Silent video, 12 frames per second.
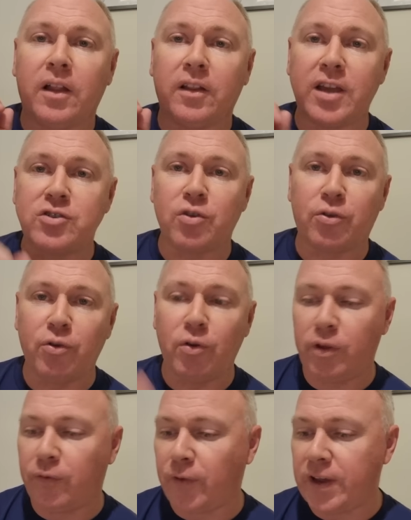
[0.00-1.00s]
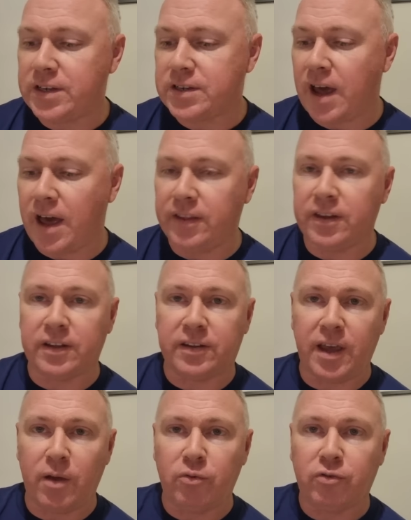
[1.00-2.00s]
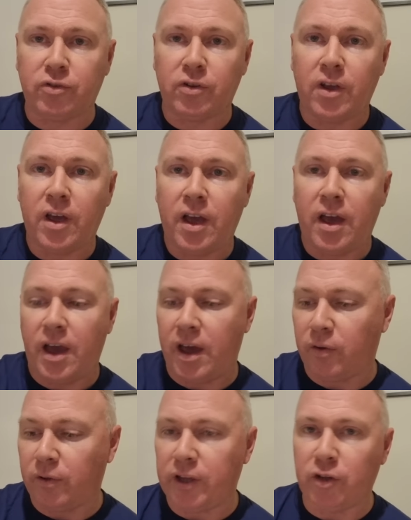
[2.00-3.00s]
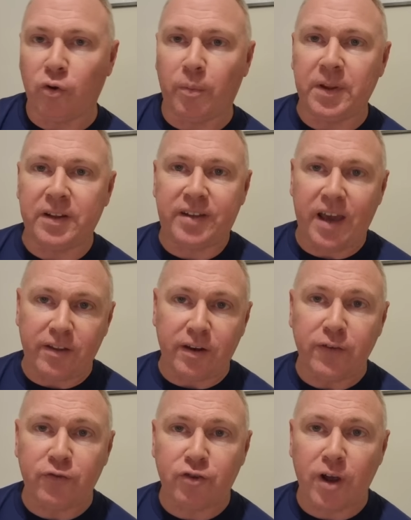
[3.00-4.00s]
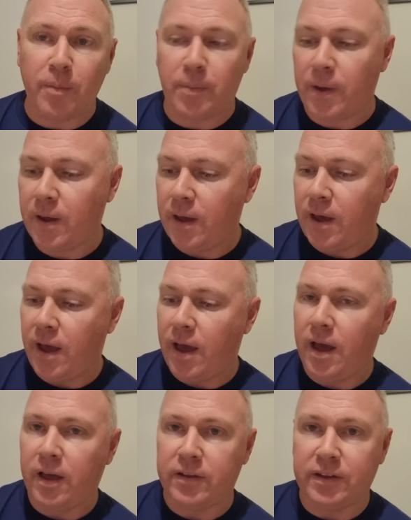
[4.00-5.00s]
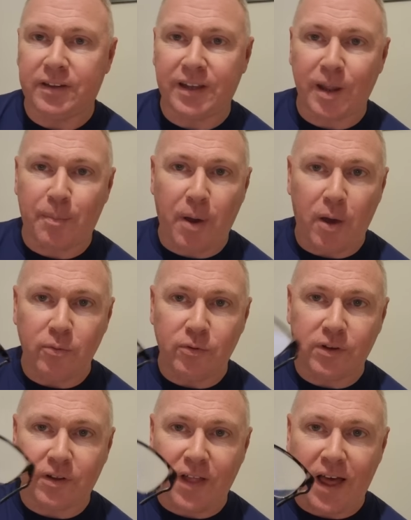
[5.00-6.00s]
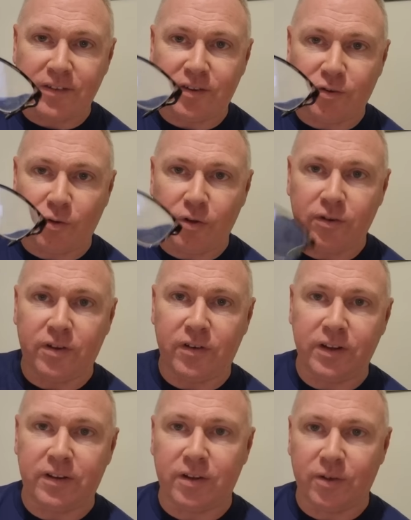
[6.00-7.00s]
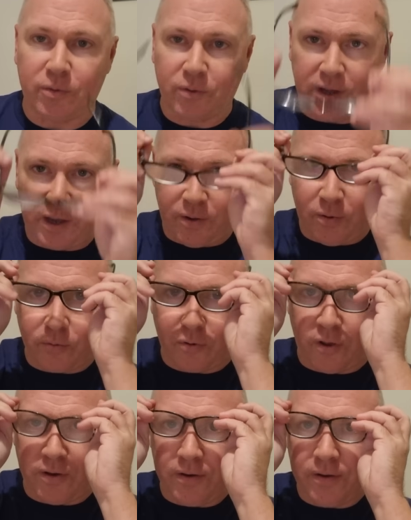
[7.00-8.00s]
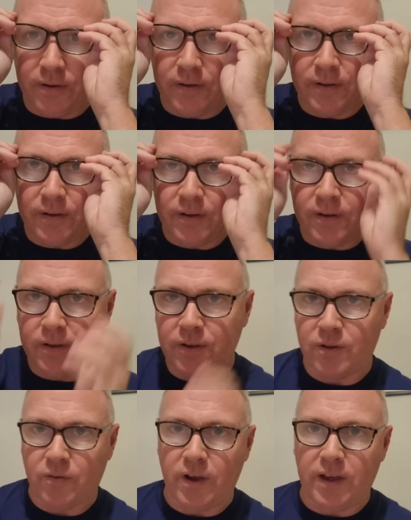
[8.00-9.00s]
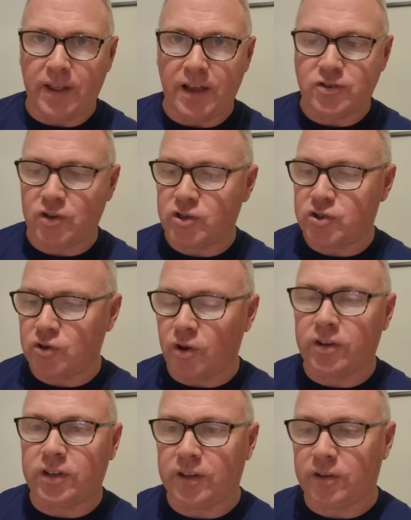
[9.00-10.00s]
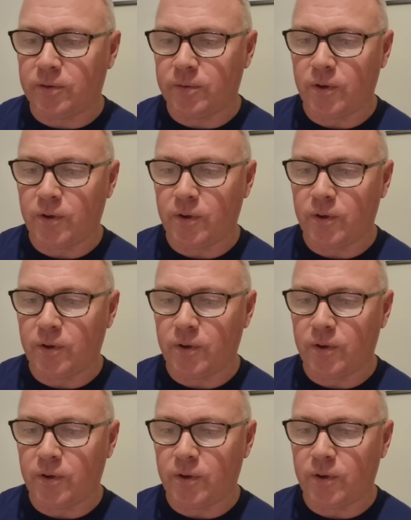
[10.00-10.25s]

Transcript: Let's go through the flights and the hotels. I'll let you know about the Tenerife trip. Need to get the pound glasses on to read. Okay, hold on. Right, that's us sorted.